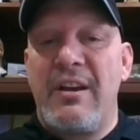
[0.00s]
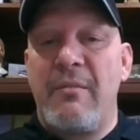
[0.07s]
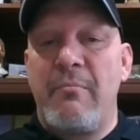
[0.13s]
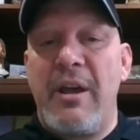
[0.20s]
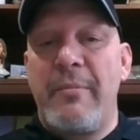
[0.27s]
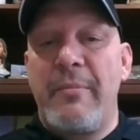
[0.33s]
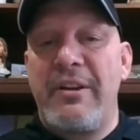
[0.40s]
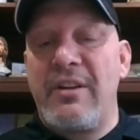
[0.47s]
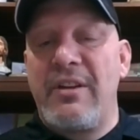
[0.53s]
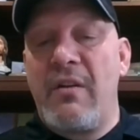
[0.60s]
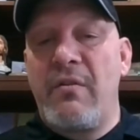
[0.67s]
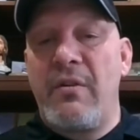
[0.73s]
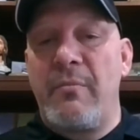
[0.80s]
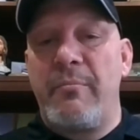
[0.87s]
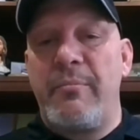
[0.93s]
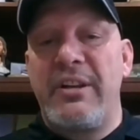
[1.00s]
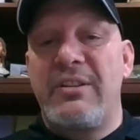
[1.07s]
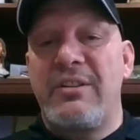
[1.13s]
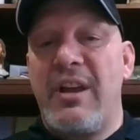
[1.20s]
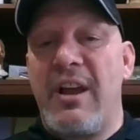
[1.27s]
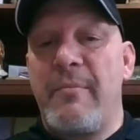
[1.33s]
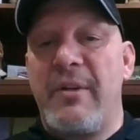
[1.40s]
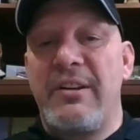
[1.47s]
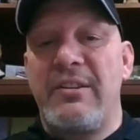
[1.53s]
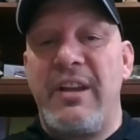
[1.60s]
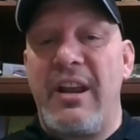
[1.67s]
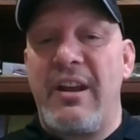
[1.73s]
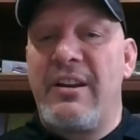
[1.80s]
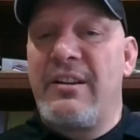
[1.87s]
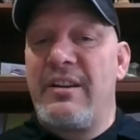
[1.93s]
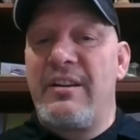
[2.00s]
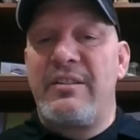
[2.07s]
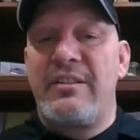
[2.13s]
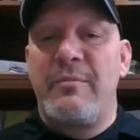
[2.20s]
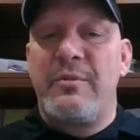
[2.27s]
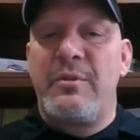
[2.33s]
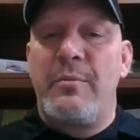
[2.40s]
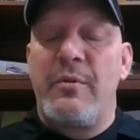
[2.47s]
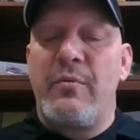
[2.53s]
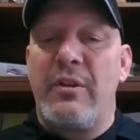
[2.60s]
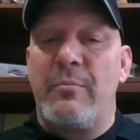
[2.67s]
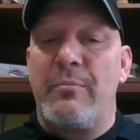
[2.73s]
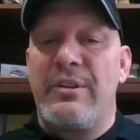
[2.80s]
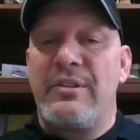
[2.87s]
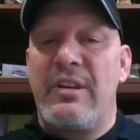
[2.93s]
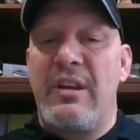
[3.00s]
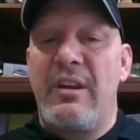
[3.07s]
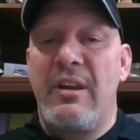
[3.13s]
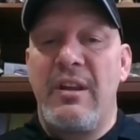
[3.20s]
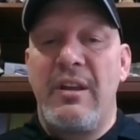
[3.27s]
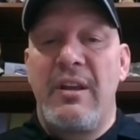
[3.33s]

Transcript: Matt McDonald in Big Sky, Montana. seems to be really busy.